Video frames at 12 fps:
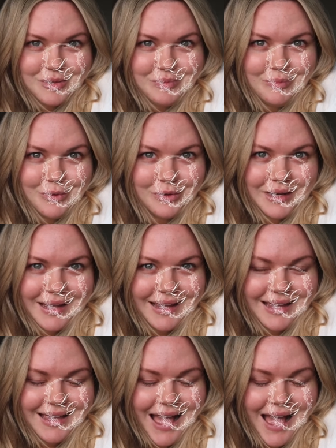
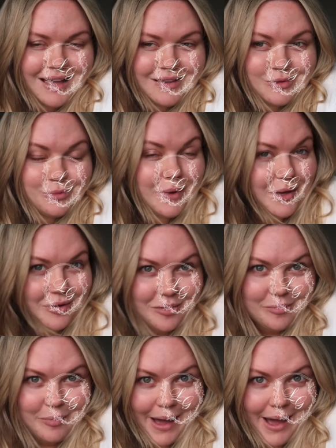morning and
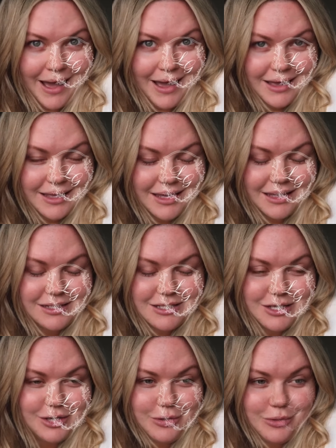welcome back
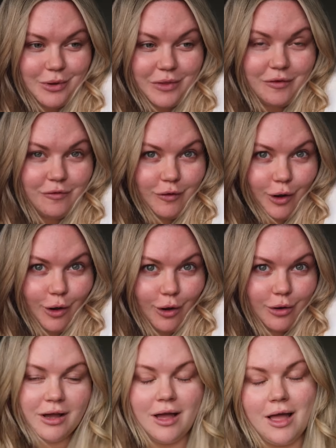to the vlog.